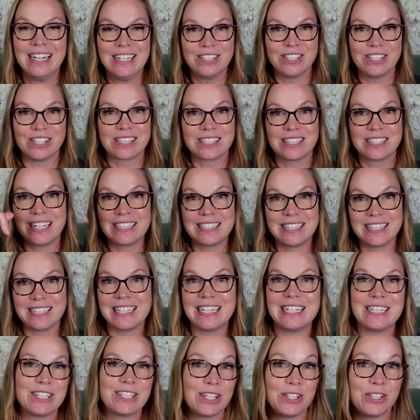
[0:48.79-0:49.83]
Just click the
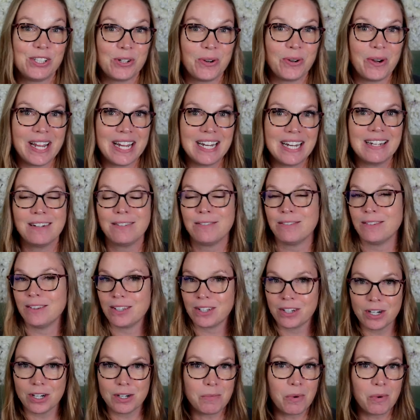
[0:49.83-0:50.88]
link to join,
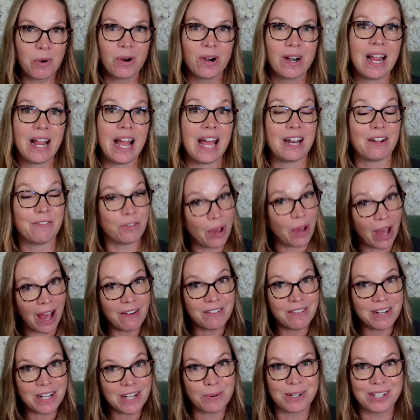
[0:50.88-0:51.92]
learn more. And if you
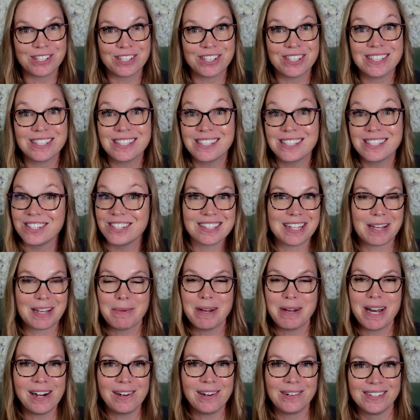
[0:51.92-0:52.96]
have any questions, just let
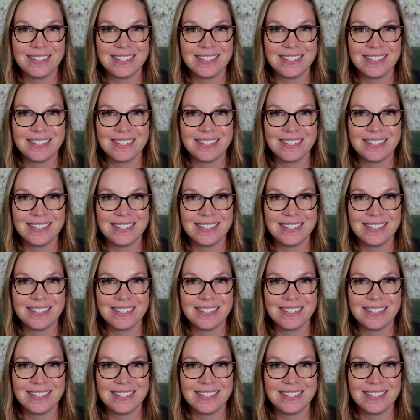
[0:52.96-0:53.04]
me know.